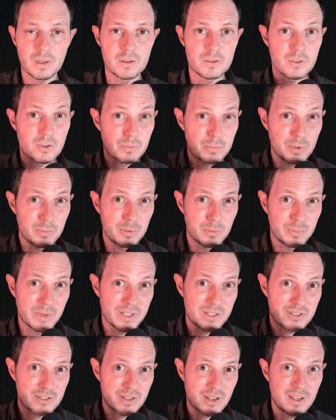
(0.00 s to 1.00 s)
Some people
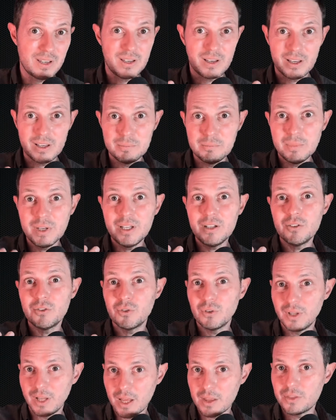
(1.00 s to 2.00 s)
might say it
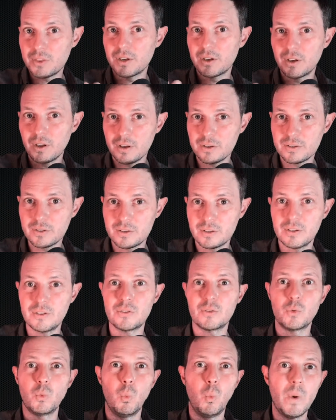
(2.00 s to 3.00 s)
means you let the
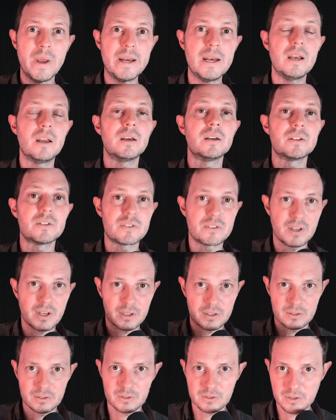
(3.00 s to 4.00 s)
narcissist win a
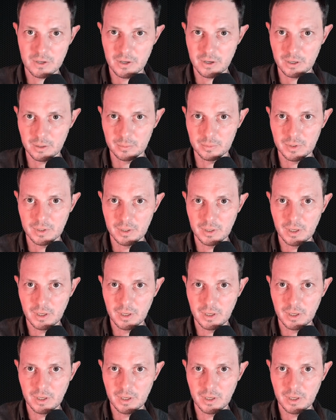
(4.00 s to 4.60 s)
second time.